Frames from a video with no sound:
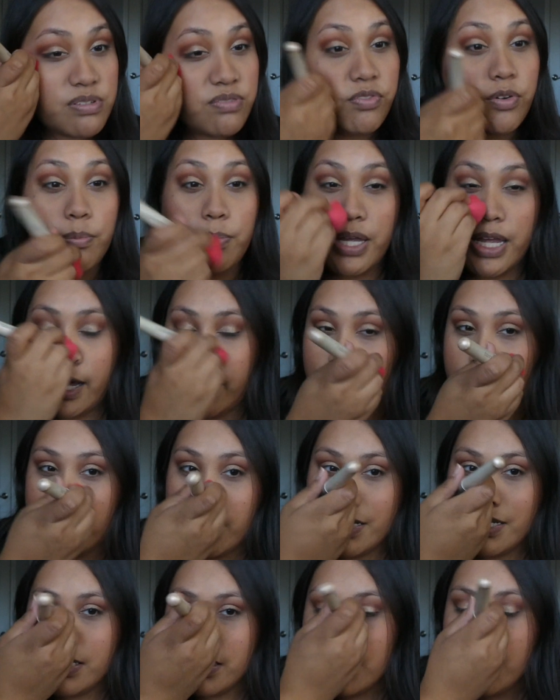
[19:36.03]
for me at
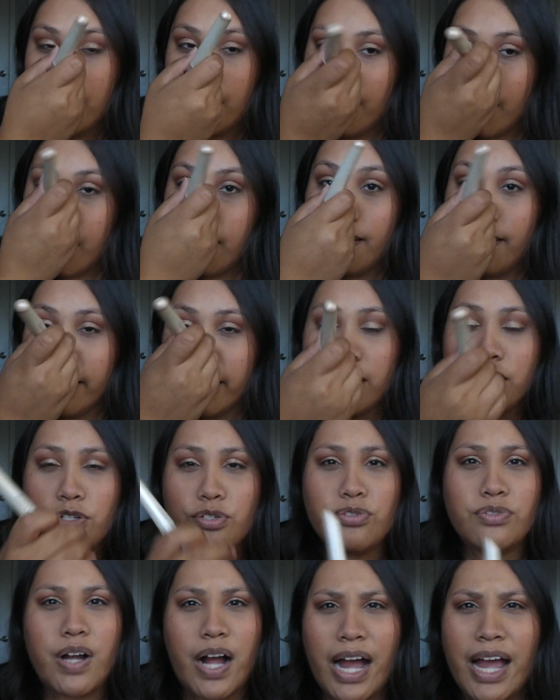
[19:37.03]
least, can
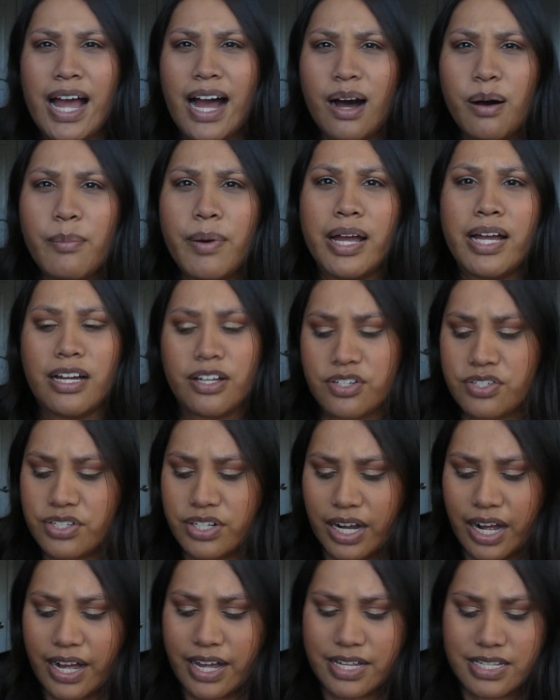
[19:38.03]
dry out my under
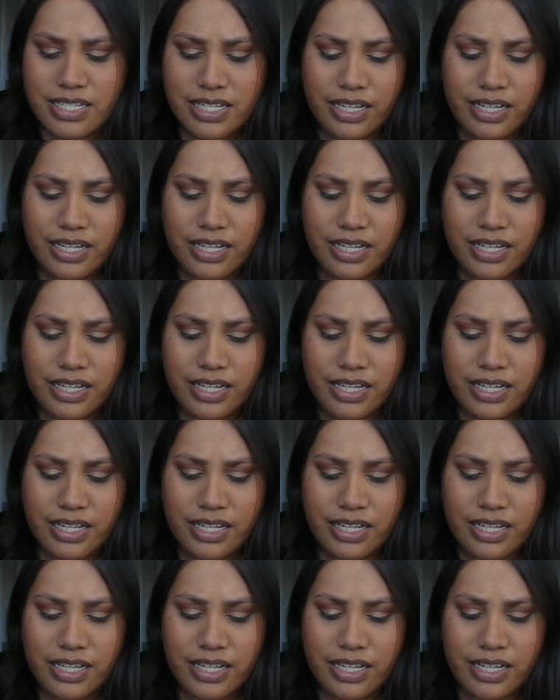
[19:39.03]
eyes.